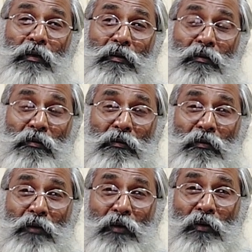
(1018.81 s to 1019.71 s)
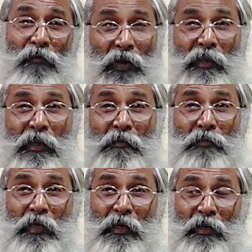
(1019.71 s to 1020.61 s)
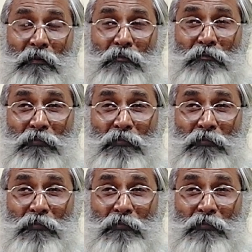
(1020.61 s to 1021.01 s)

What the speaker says: well kempt, and